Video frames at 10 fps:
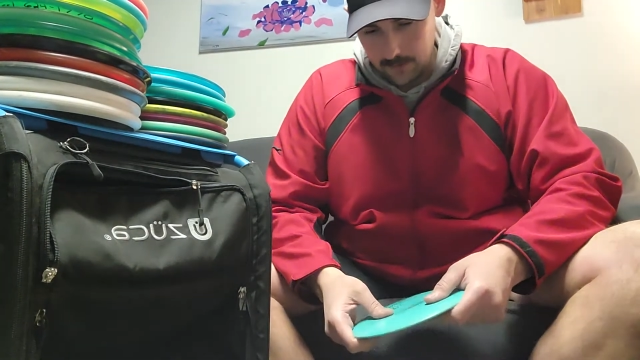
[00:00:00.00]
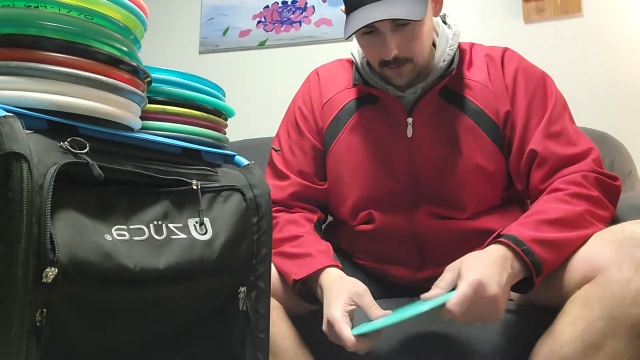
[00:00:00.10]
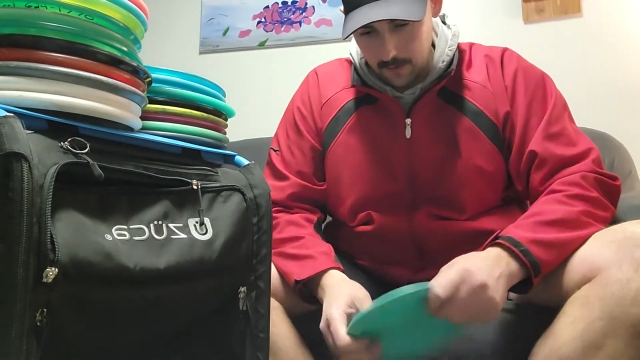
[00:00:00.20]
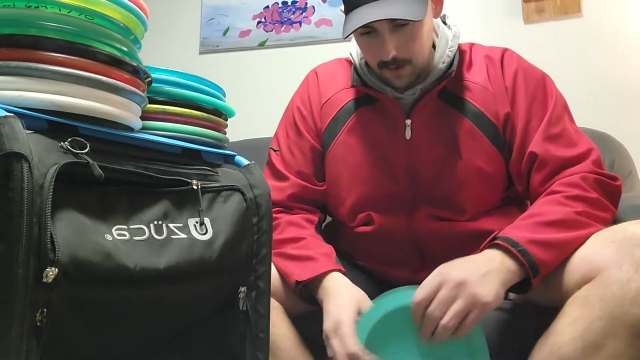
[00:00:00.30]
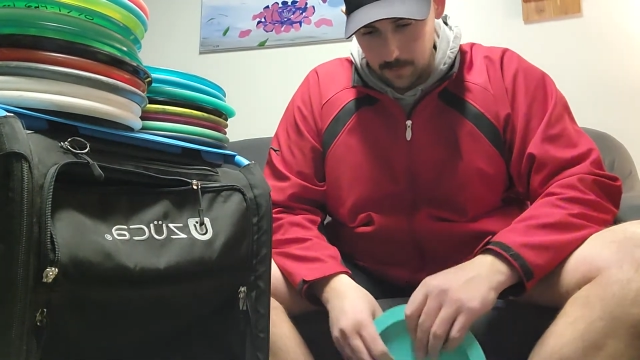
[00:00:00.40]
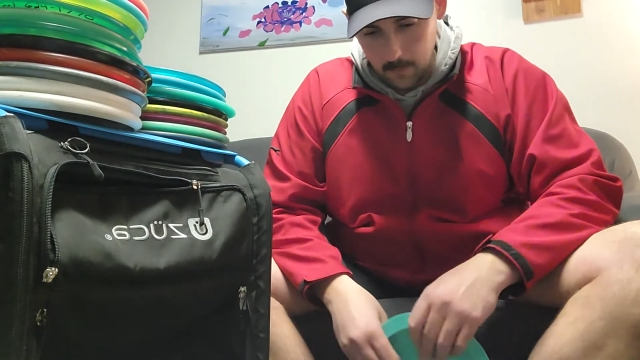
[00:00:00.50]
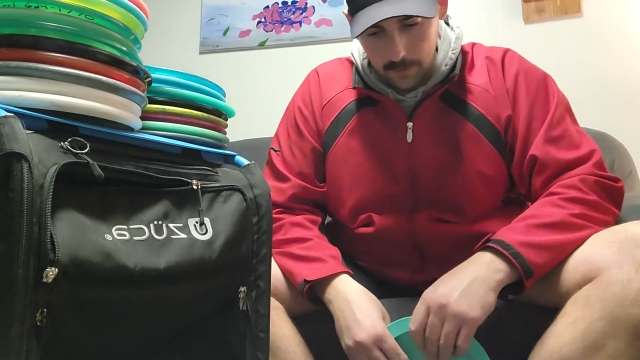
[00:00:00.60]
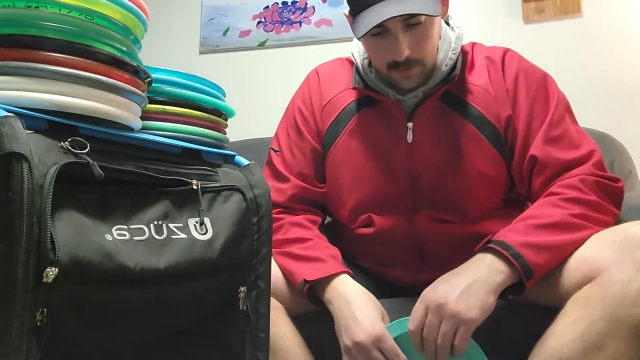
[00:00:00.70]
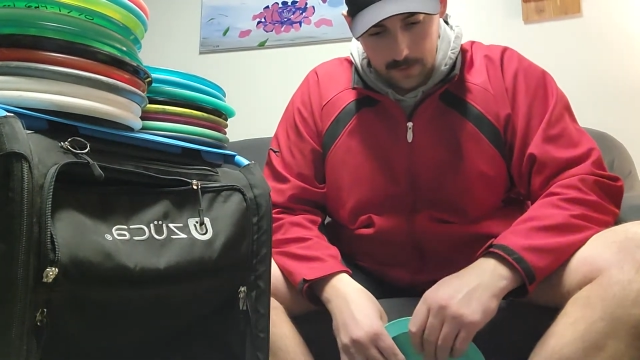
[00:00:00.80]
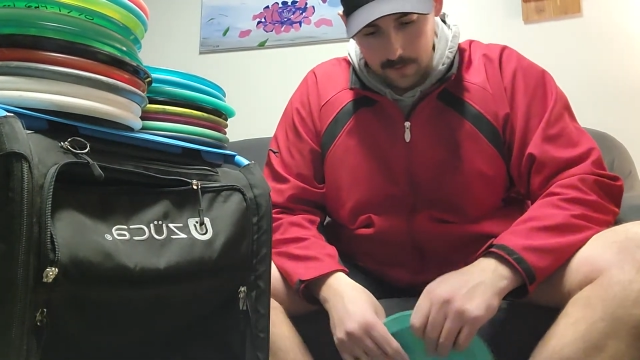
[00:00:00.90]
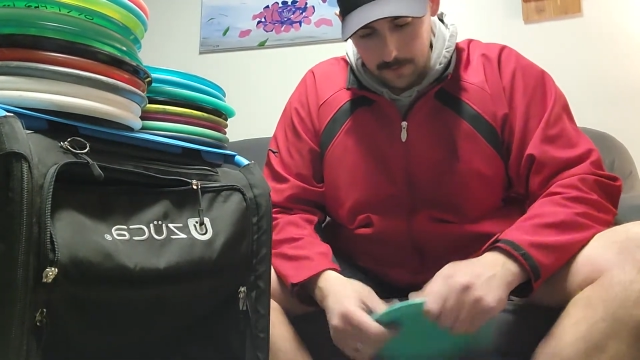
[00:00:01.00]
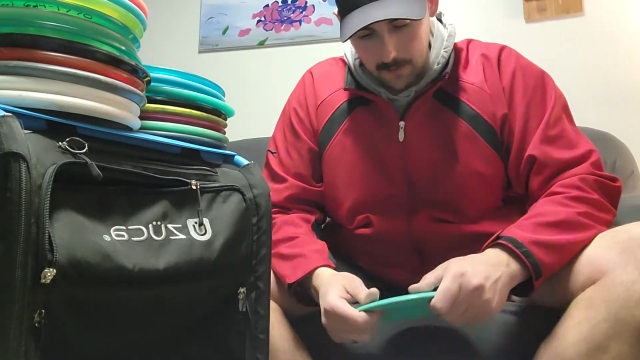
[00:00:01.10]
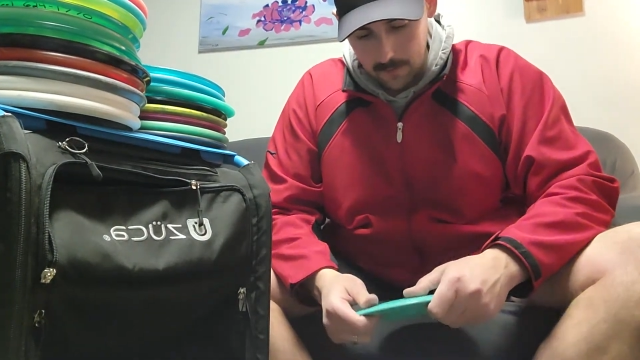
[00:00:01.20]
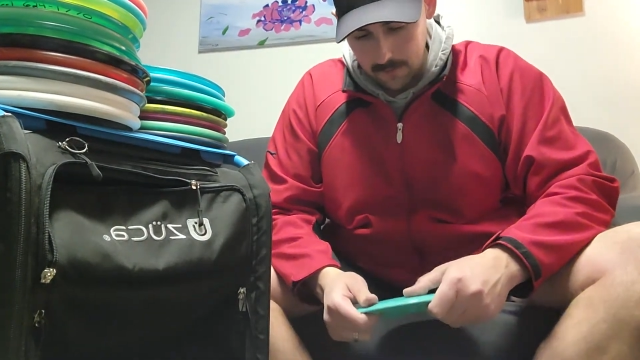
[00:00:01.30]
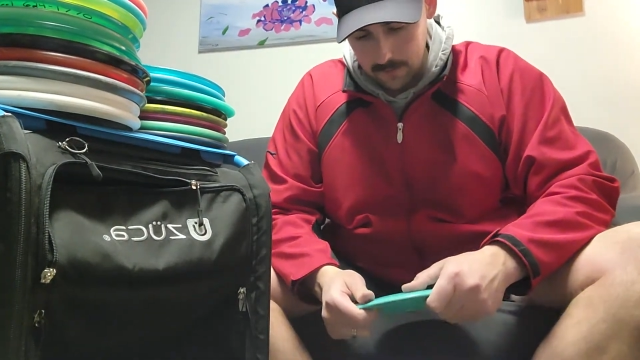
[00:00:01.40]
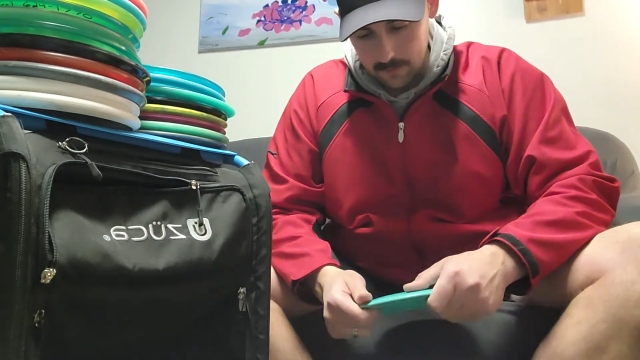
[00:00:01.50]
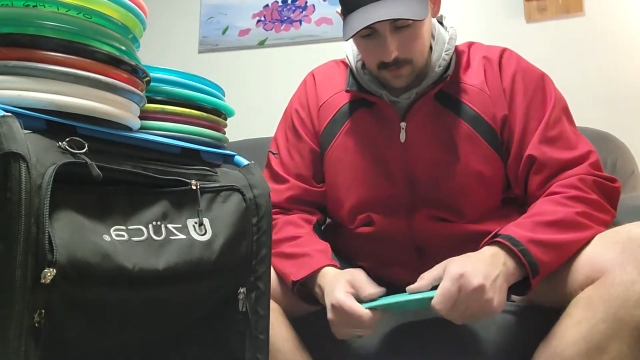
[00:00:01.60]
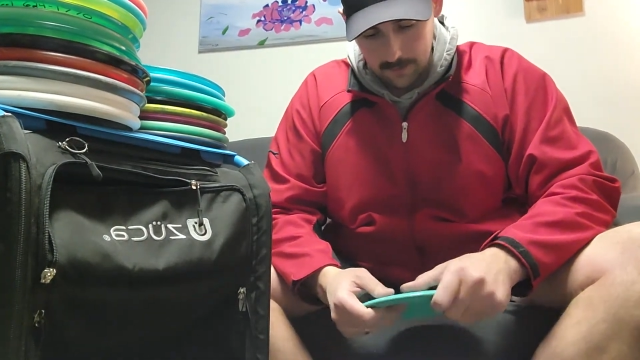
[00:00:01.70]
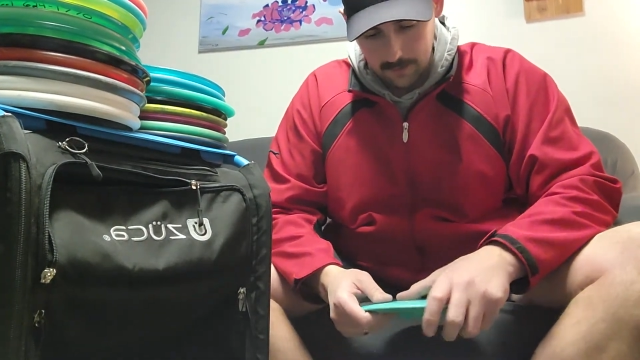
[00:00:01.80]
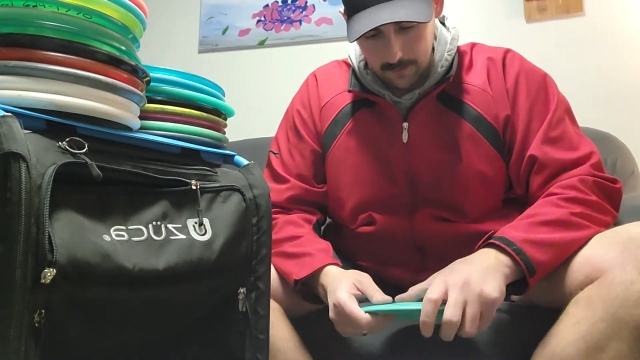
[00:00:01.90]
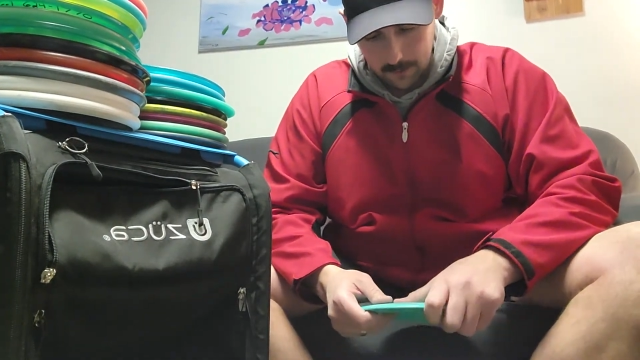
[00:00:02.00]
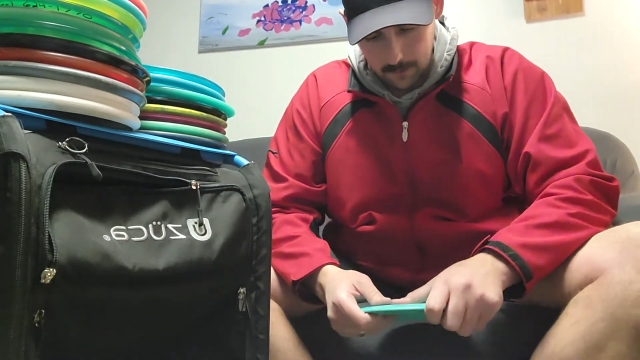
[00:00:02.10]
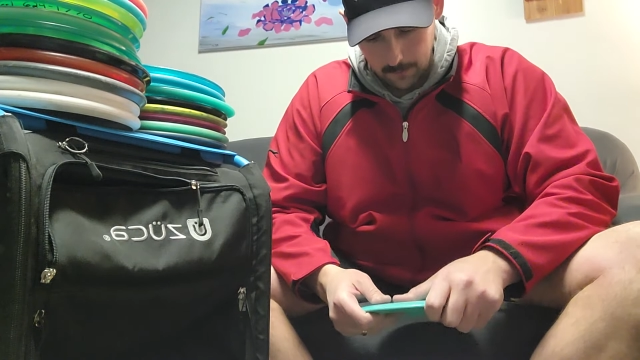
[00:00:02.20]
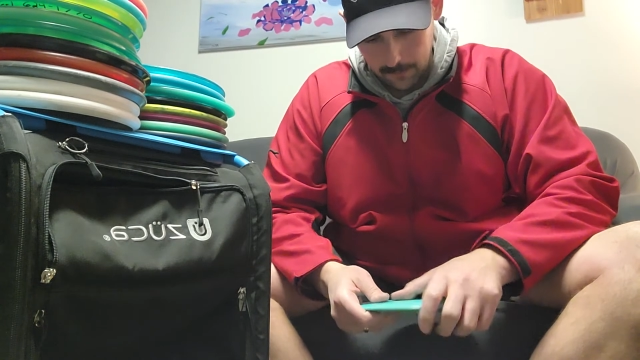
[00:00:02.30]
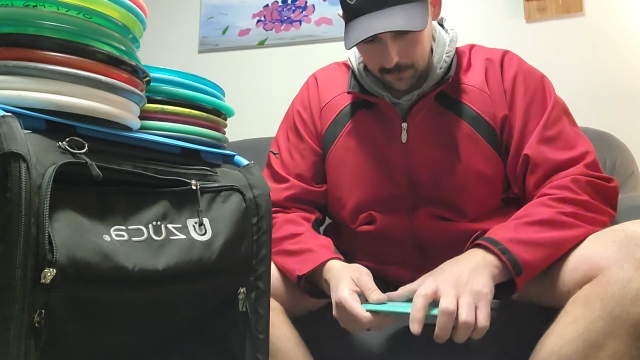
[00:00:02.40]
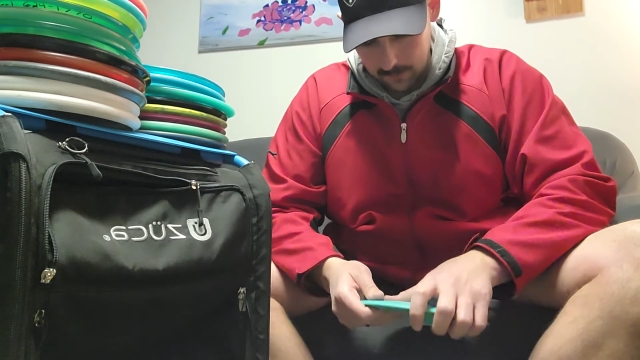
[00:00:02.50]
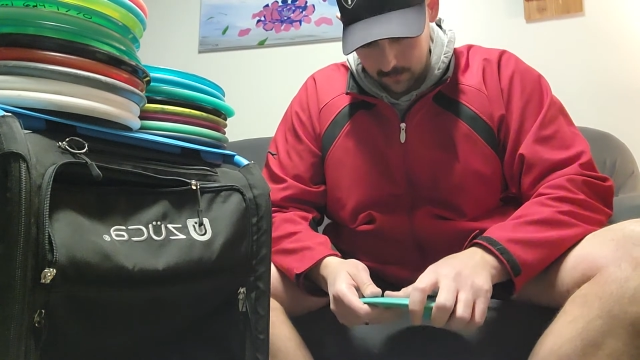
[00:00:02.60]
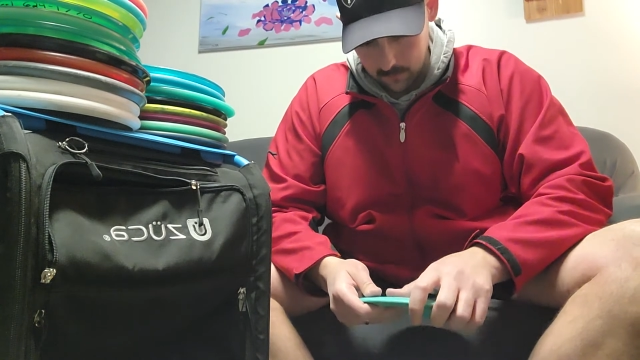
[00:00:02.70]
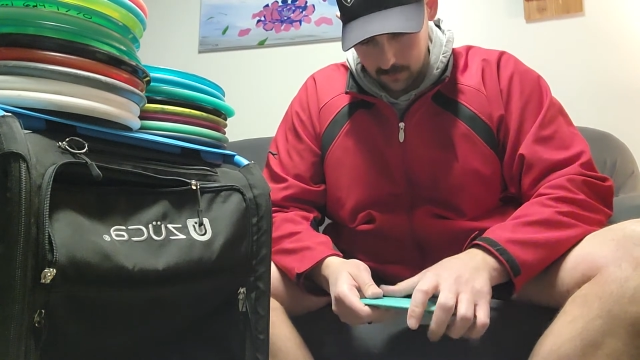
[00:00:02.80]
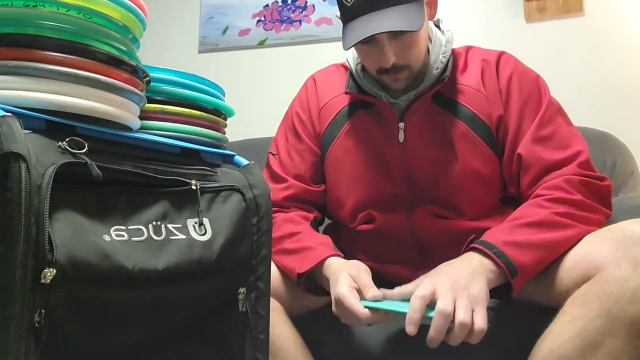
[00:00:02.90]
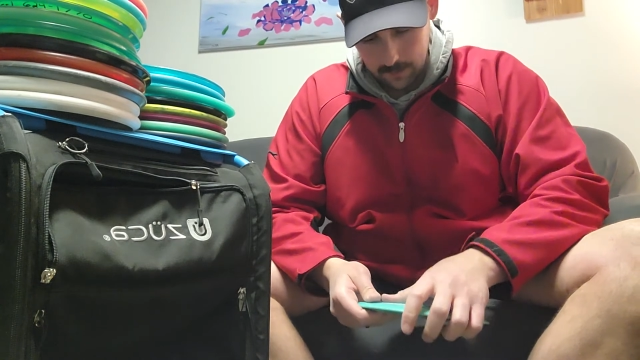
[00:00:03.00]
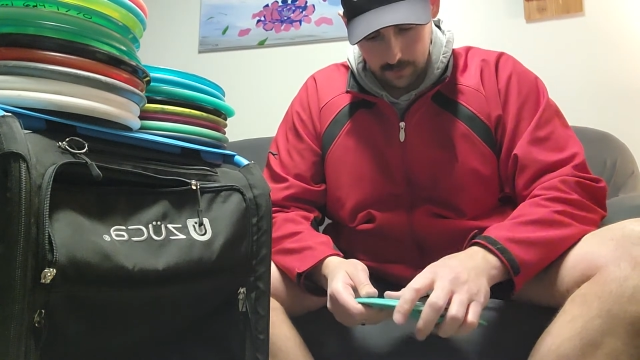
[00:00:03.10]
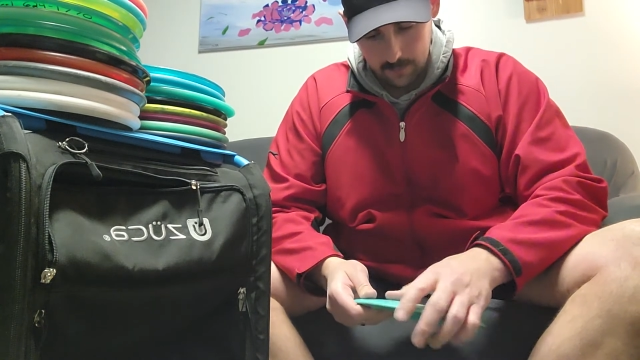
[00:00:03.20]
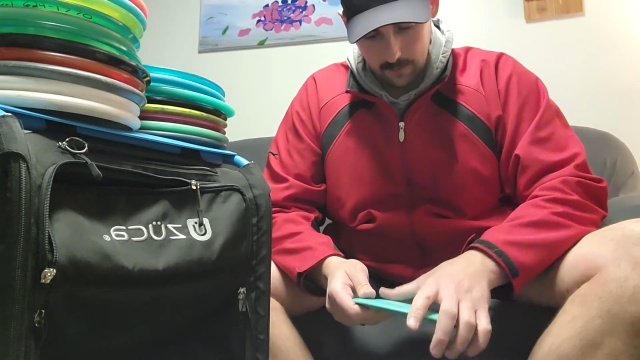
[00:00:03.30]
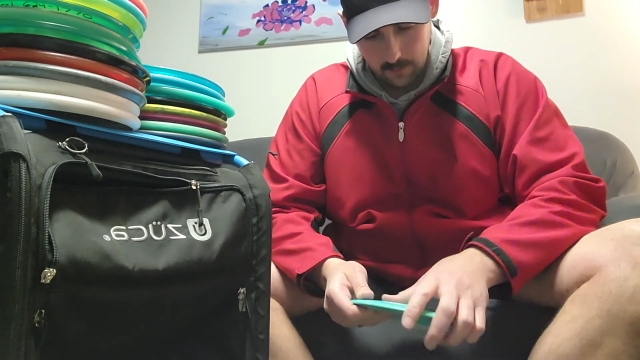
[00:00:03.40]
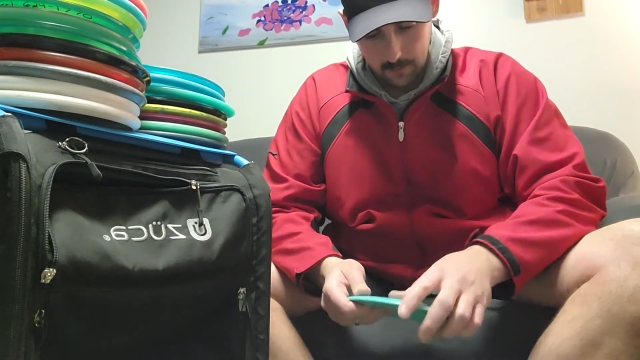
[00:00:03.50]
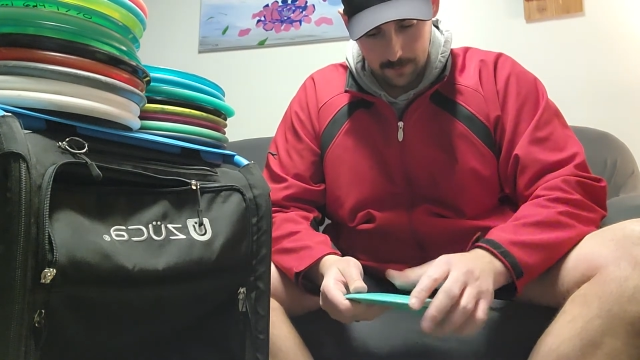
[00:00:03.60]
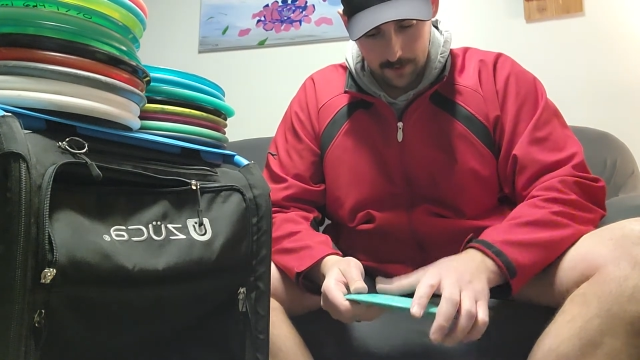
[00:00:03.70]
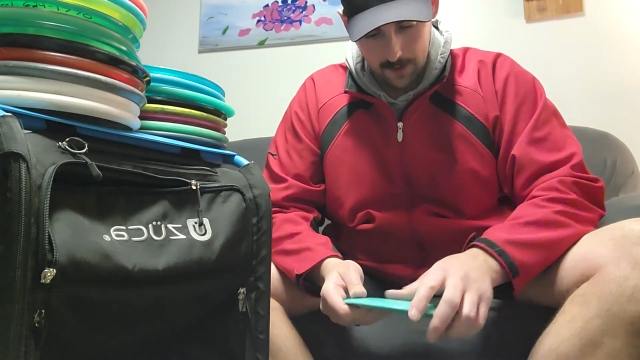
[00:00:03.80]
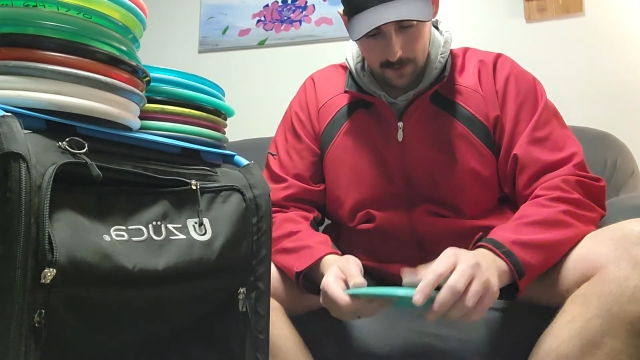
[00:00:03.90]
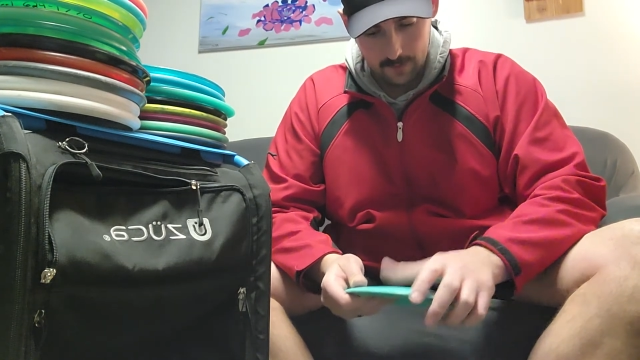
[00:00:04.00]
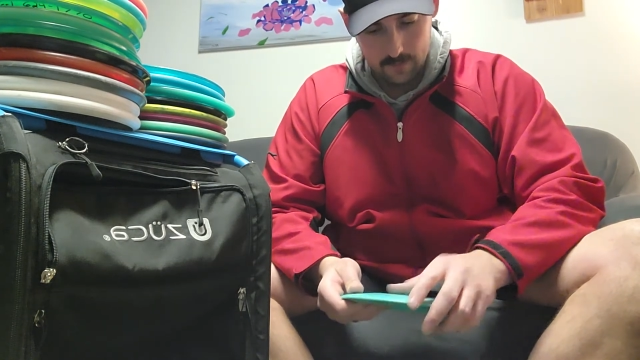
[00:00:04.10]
So I'm working in some other different molds that I normally wouldn't throw or bag